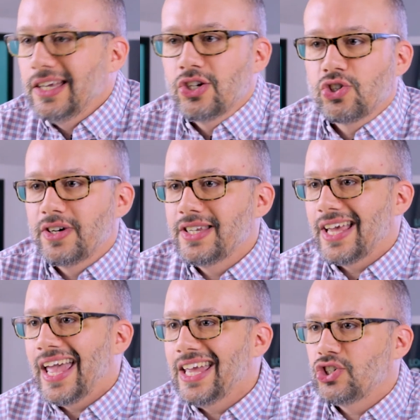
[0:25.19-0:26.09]
Injuries,
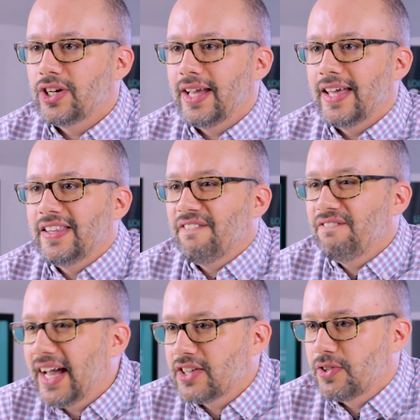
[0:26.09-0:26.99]
aging, and the
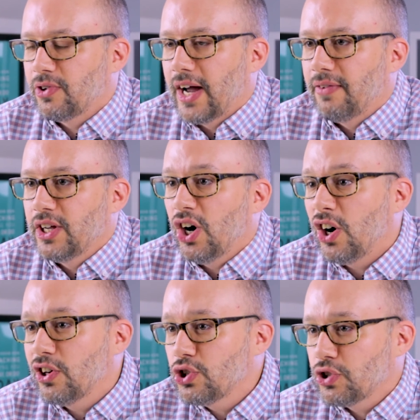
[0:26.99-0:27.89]
effects of gravity
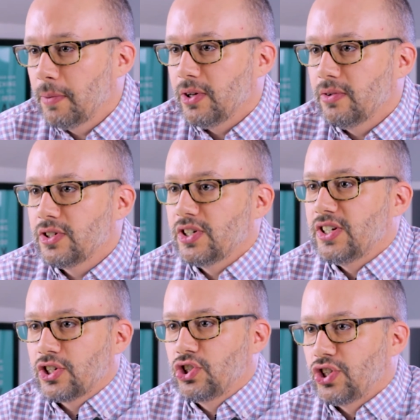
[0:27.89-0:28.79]
all contribute to
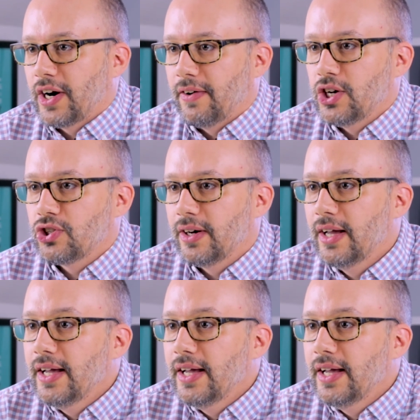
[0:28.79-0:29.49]
disc degeneration.